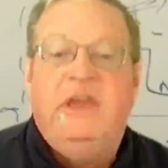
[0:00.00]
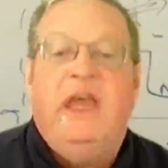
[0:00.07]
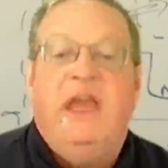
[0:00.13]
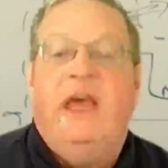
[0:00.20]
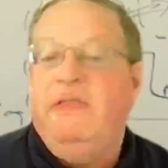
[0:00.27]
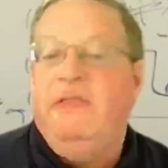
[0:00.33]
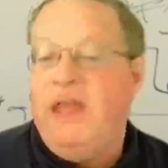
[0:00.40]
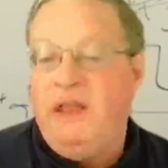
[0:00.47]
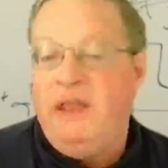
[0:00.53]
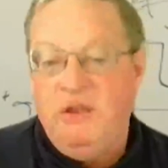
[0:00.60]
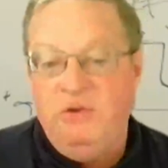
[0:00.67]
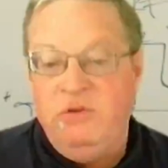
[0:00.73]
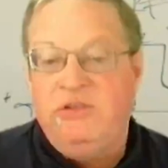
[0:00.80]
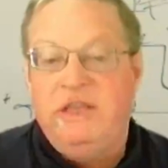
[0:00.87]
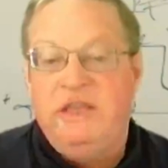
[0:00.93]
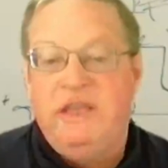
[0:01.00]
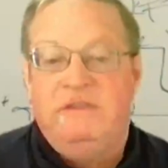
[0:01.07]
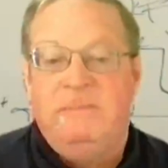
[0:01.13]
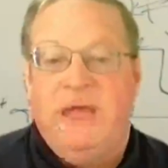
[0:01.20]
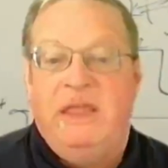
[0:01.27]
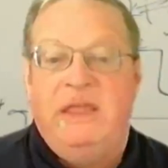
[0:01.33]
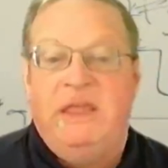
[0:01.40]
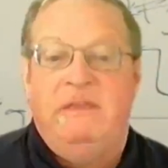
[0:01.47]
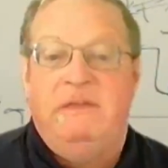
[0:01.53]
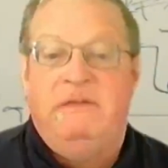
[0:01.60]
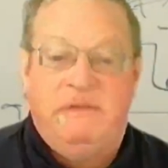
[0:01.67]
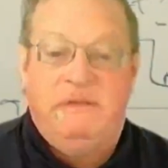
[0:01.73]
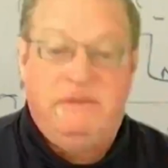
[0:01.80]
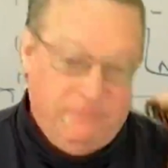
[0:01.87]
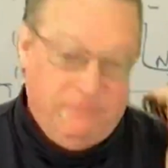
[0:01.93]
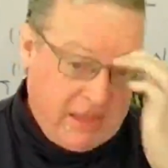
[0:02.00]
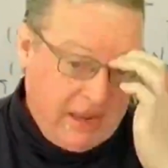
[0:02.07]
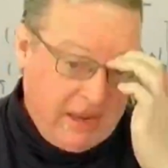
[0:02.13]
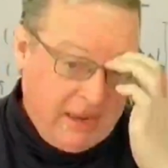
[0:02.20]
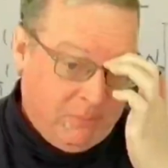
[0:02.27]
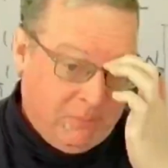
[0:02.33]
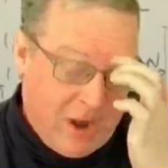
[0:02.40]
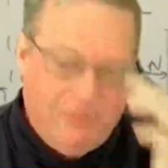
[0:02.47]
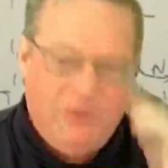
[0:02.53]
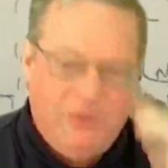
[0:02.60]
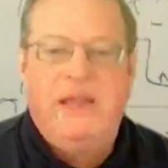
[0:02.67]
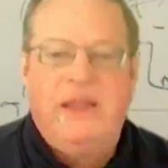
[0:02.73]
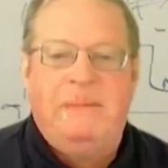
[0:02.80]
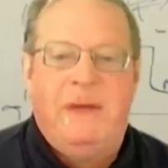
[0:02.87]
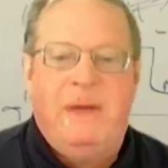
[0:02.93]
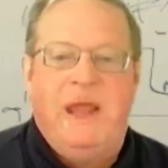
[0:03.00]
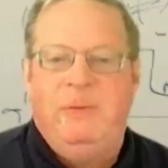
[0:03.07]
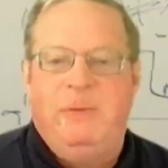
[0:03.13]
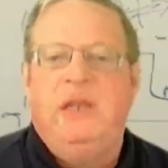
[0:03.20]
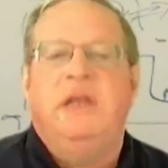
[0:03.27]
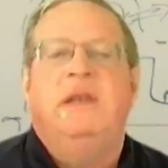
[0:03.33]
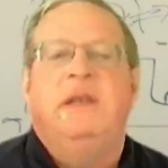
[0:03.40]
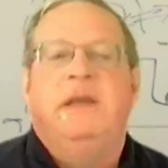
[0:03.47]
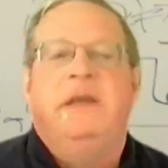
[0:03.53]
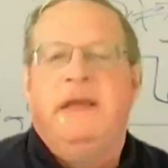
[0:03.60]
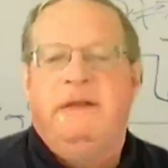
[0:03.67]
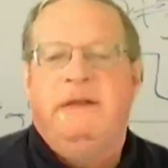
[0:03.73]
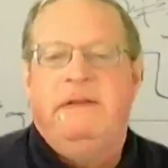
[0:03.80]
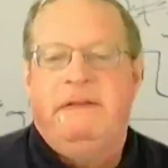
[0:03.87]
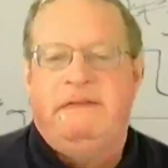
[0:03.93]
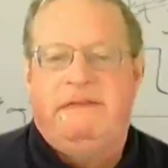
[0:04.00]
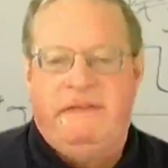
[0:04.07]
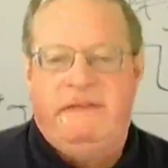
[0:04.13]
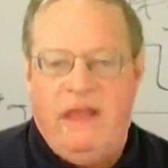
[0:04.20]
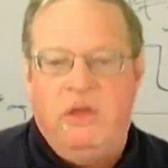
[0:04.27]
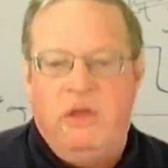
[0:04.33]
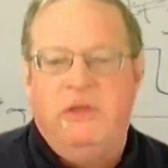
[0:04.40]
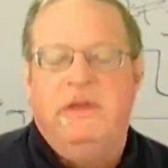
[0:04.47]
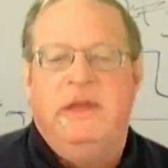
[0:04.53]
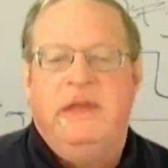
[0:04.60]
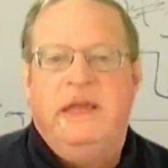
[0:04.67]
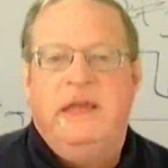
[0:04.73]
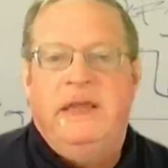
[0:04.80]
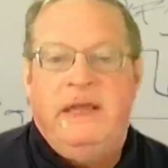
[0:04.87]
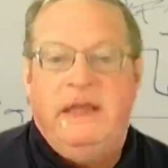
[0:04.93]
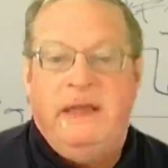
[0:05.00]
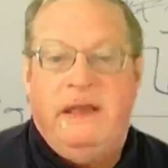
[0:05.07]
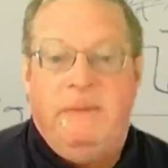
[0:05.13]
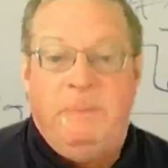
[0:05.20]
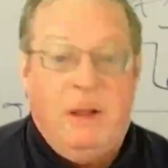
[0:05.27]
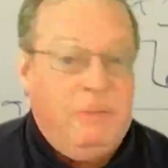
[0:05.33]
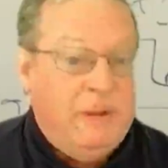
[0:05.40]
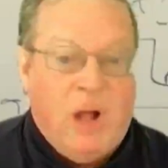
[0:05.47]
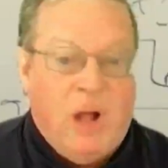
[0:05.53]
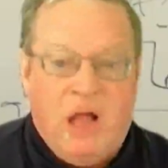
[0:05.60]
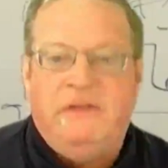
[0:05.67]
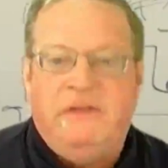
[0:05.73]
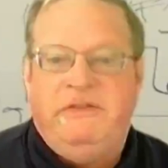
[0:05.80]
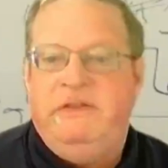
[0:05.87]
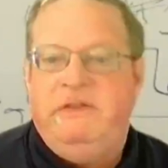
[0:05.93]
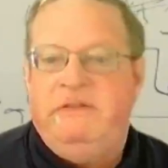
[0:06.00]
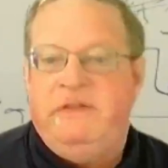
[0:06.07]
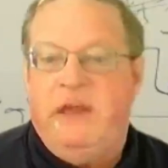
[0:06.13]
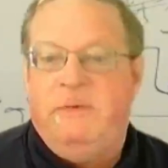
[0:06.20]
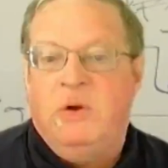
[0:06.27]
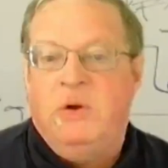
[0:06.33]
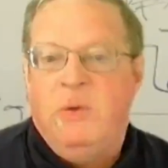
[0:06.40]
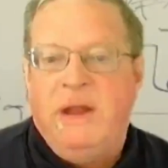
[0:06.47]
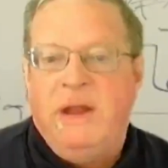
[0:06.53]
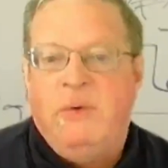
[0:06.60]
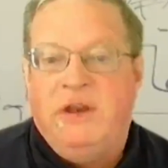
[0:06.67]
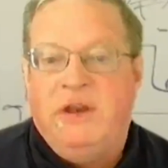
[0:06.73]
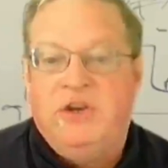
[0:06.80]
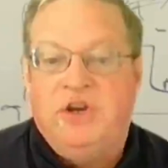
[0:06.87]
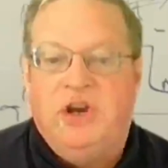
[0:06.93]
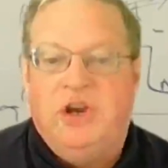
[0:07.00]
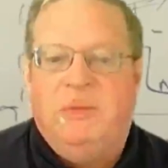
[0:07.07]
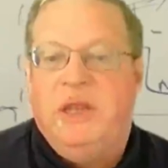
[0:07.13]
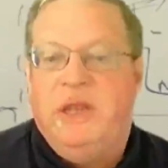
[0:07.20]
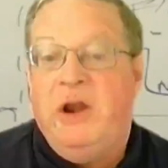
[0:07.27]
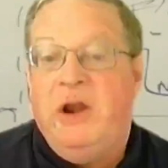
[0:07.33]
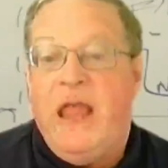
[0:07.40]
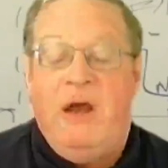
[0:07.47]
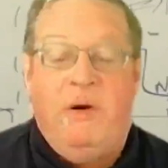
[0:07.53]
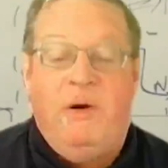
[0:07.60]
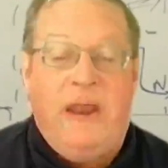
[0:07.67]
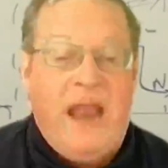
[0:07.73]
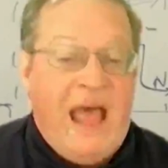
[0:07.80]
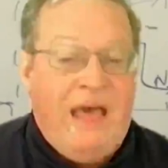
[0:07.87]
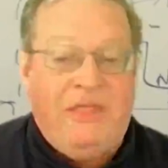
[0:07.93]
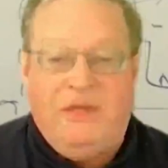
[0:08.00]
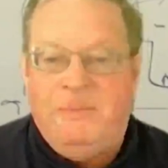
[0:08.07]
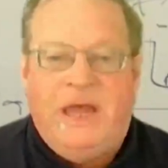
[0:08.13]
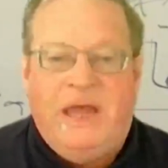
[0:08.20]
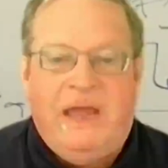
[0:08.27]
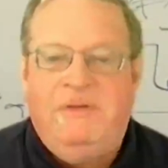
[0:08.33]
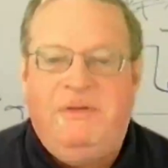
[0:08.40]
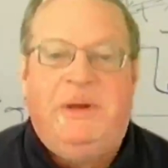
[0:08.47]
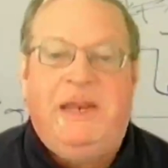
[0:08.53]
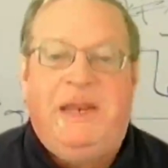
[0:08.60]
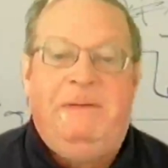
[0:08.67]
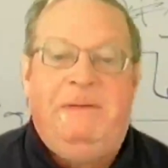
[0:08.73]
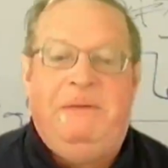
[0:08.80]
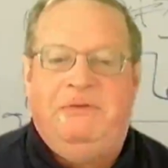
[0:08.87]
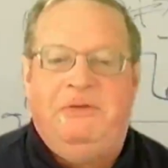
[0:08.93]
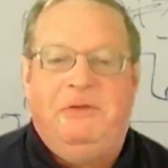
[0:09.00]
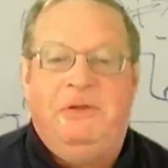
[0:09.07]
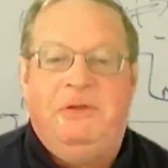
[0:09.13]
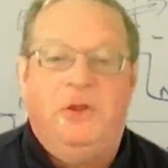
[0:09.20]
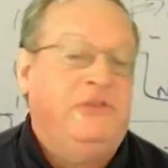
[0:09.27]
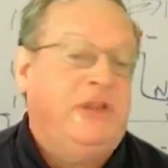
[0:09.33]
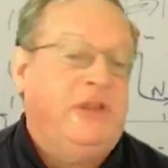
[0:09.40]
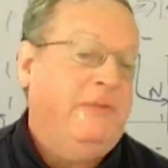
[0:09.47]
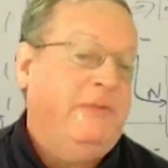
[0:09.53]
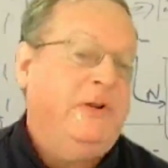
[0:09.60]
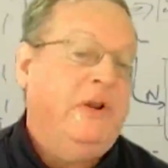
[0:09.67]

And they use these methods improperly, in my opinion, to sell public policies that were quite questionable and are now anathema. Everybody looks down their